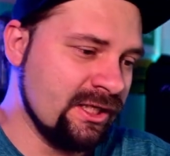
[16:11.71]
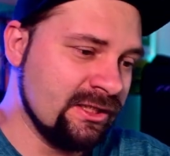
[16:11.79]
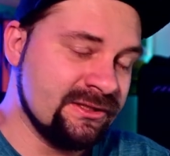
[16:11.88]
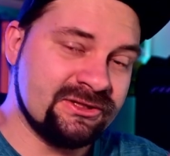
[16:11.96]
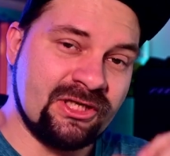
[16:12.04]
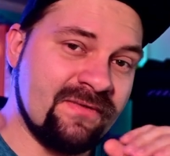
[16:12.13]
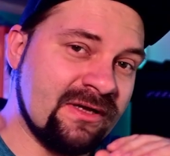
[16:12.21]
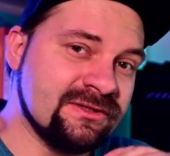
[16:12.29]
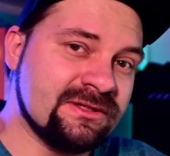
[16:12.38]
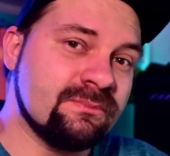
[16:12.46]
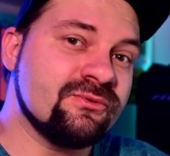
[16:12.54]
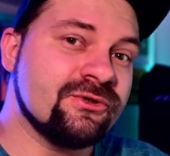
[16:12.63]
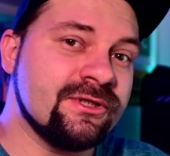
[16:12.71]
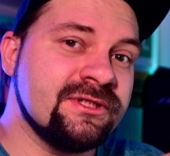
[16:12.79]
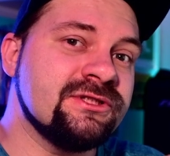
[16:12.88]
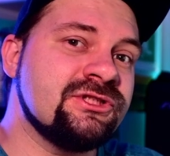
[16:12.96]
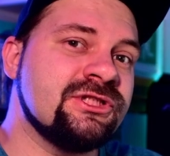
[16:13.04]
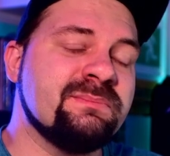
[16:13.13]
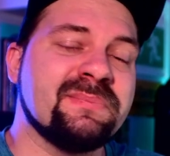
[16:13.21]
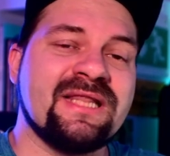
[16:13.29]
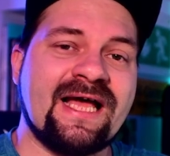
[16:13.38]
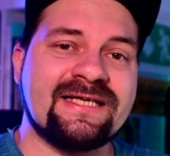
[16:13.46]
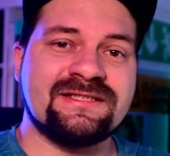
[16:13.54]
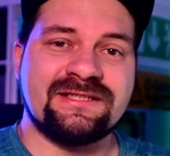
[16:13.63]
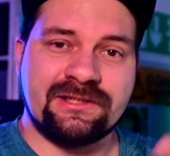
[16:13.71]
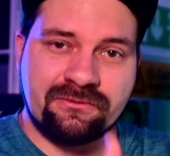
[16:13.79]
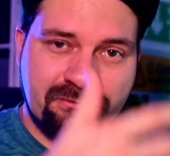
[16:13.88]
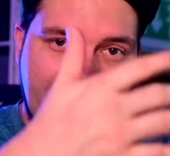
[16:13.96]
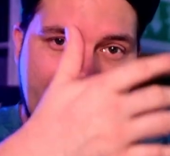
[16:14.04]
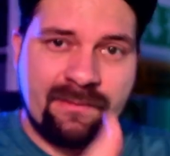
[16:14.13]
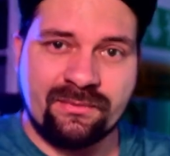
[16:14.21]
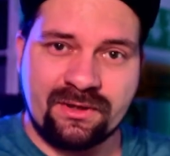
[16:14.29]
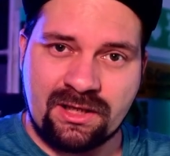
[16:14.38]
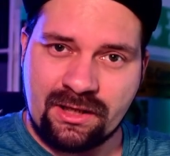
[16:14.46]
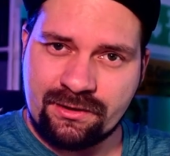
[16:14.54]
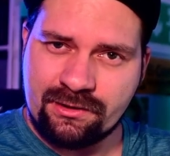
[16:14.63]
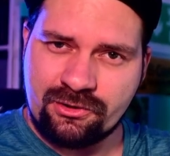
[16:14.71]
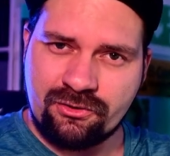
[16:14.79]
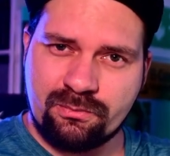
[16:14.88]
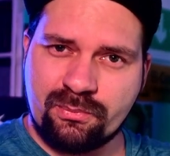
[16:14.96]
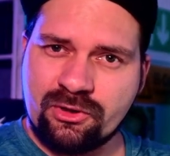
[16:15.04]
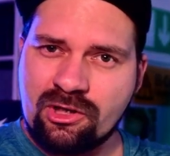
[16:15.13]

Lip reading: So I found some pretty cheap plastic wrap, the kind that you put on